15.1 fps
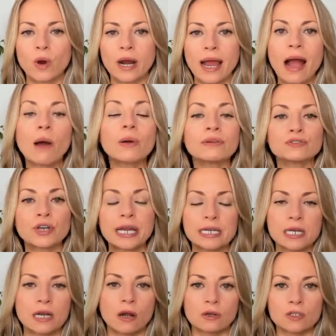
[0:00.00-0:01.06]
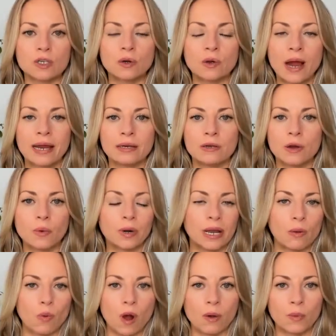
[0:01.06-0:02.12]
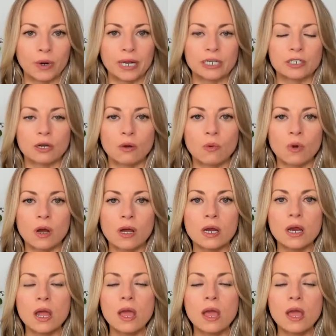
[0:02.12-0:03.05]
how I've trained it, and also I know what I want, what I don't want.